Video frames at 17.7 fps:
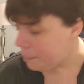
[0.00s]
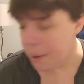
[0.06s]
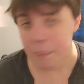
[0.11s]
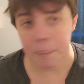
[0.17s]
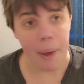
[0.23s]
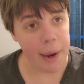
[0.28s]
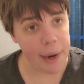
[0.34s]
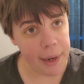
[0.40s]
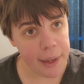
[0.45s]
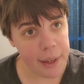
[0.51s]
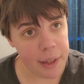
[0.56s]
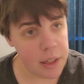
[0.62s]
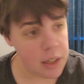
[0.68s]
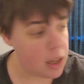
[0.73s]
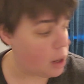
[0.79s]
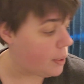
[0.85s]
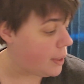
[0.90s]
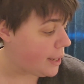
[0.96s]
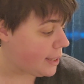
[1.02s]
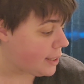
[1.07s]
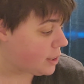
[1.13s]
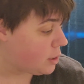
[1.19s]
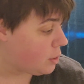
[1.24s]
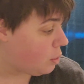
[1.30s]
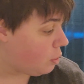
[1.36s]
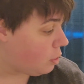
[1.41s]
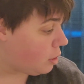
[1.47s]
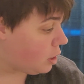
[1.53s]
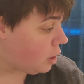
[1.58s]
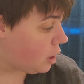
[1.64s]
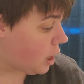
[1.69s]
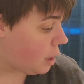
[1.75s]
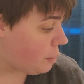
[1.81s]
my bedding so it's cooler